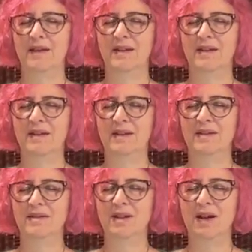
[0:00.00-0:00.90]
in the
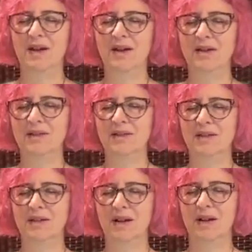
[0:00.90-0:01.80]
stars.
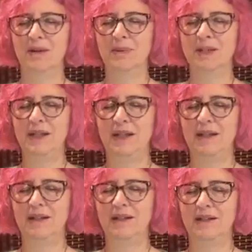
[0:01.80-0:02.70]
Harmony,
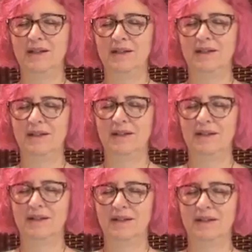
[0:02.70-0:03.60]

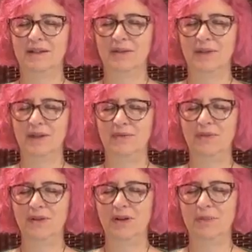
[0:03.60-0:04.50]
grateful
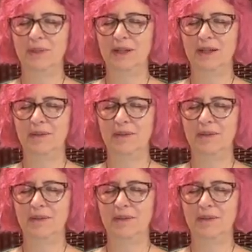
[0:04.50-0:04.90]
harmony.